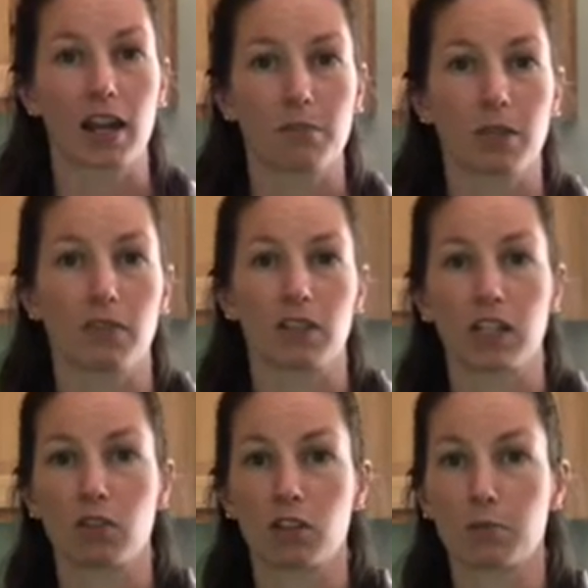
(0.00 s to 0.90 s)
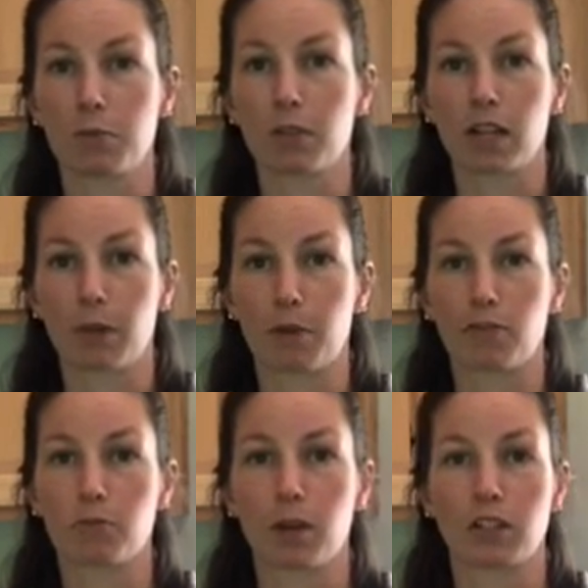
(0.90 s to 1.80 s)
I am definitely going to be pulling out my
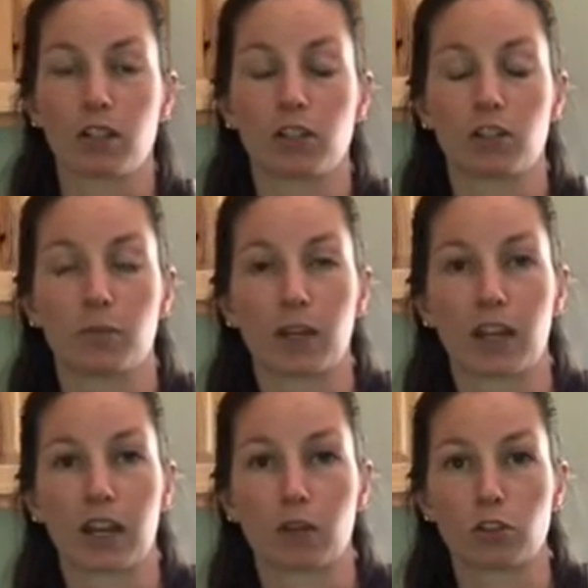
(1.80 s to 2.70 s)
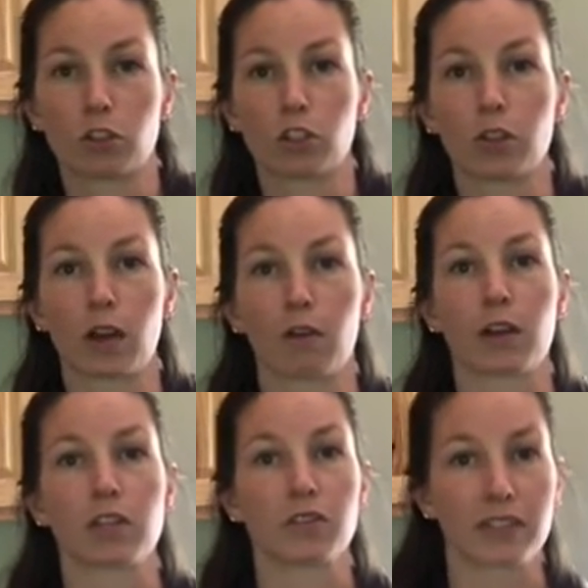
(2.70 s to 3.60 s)
food processor in a minute, and I will show you how
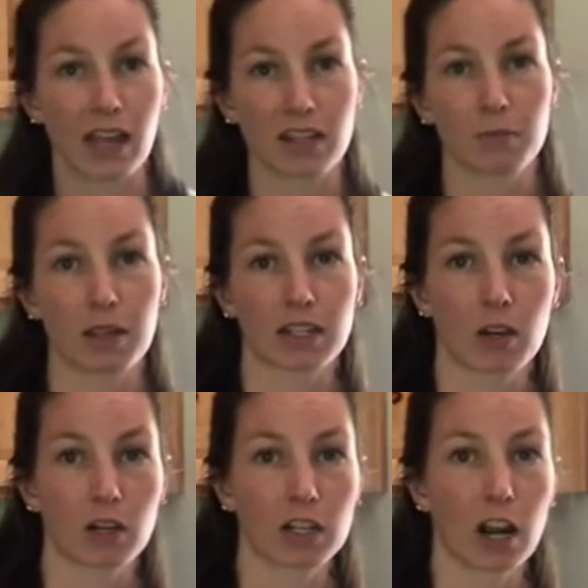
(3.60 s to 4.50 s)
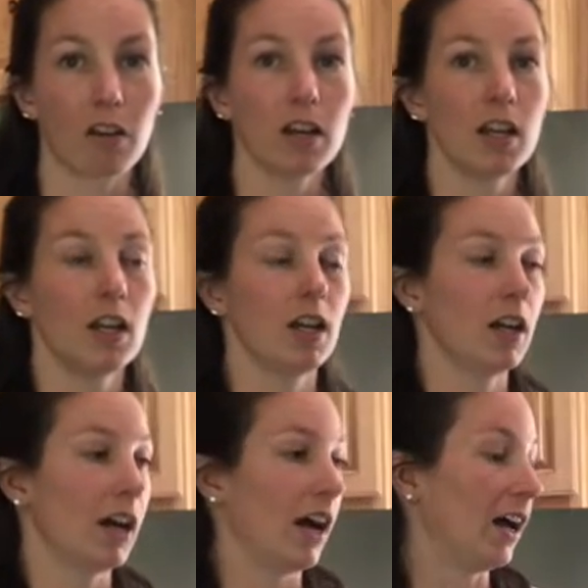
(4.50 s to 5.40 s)
I use that to make sauerkraut.
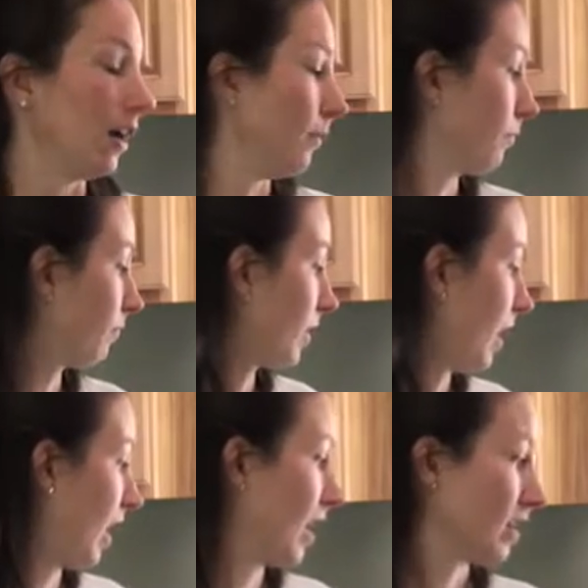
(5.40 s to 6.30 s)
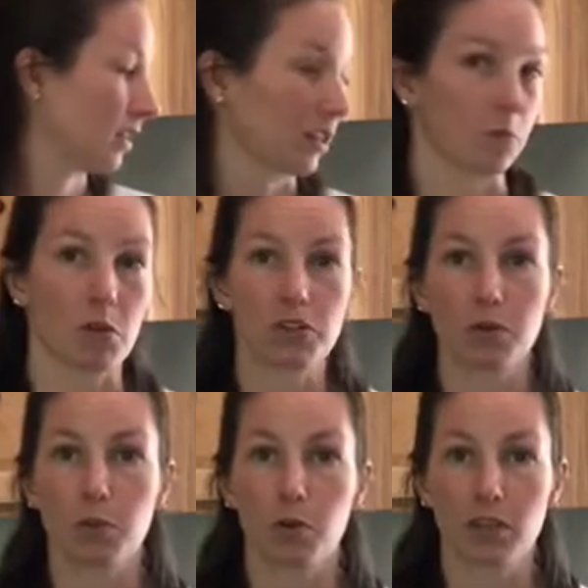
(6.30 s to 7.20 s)
And the most
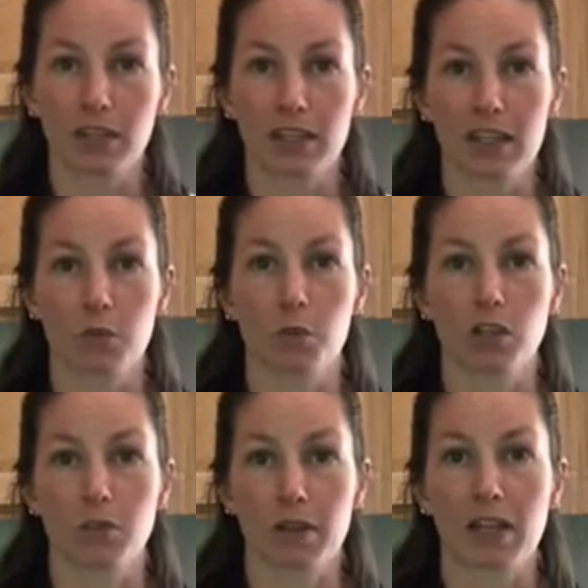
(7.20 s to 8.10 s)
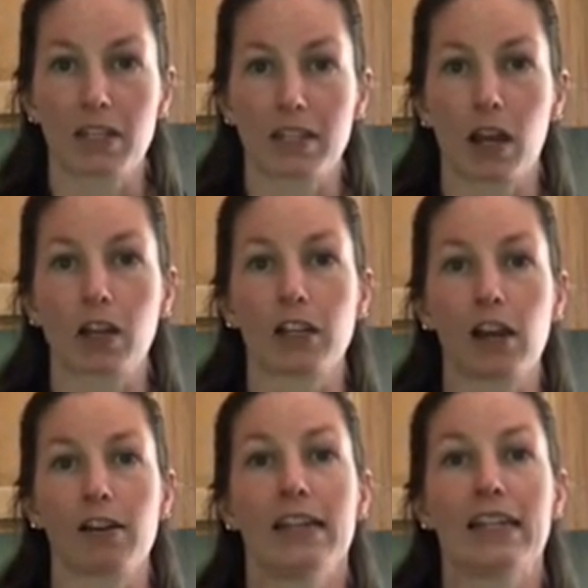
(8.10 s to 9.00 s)
important thing when you're making
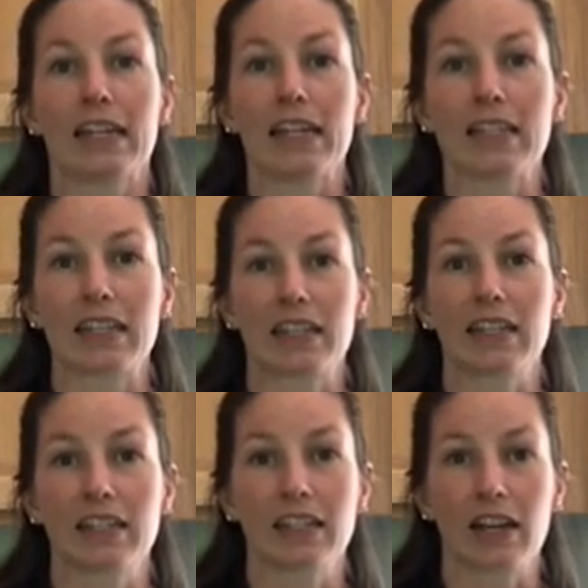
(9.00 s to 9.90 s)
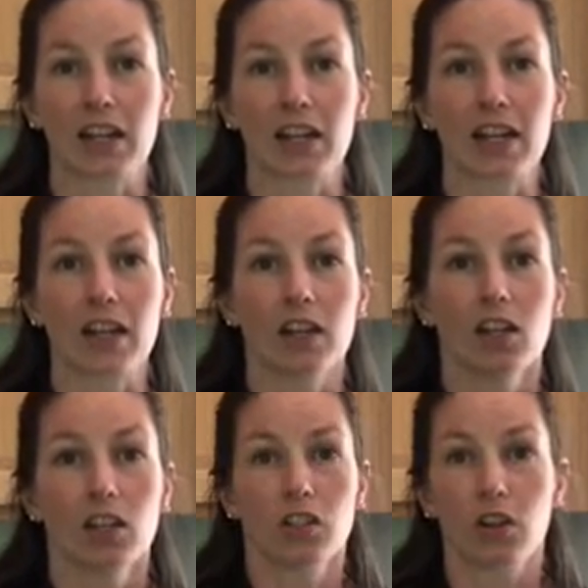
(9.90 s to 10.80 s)
sauerkraut is a clean area.
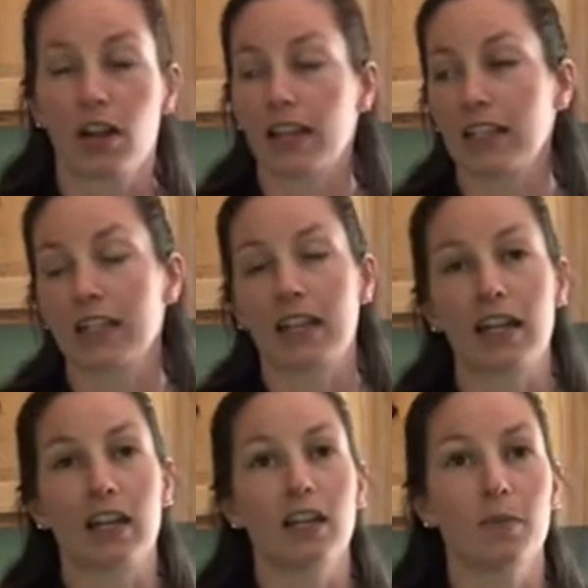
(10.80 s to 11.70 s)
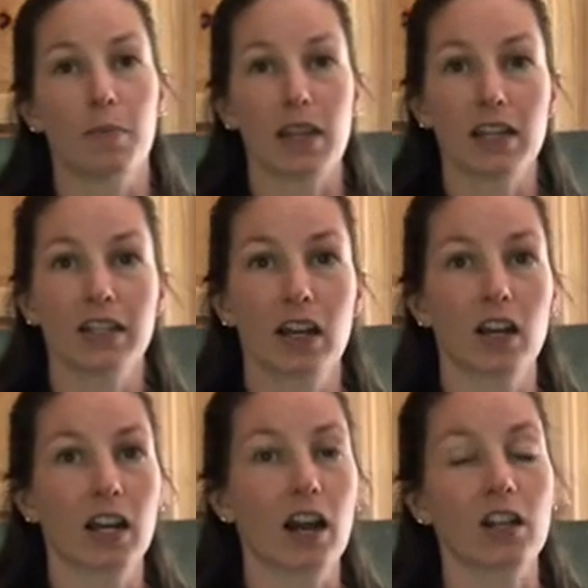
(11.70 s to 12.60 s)
So as I said, making
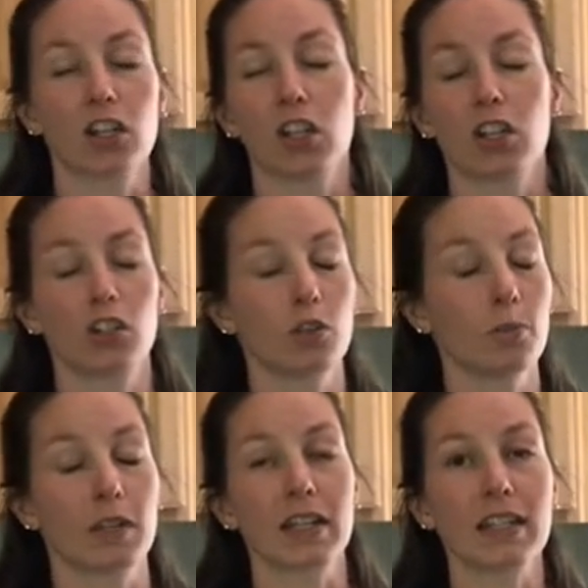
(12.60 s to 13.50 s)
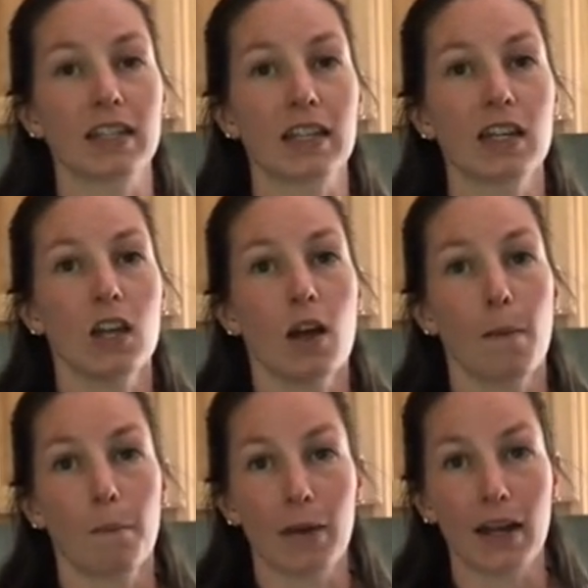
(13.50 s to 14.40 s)
sauerkraut is super easy,
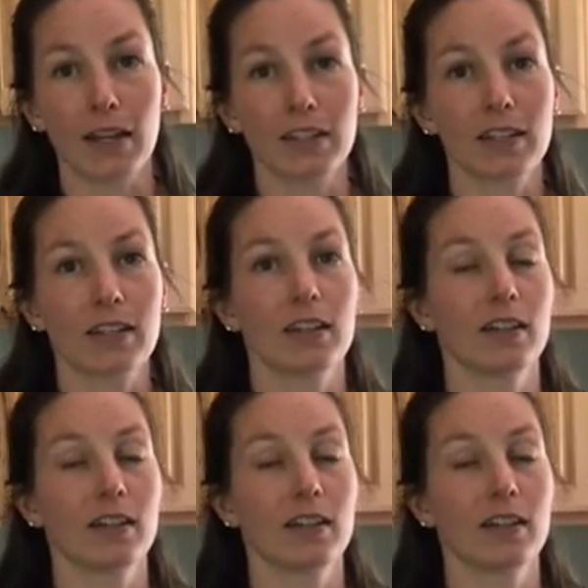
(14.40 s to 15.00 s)
but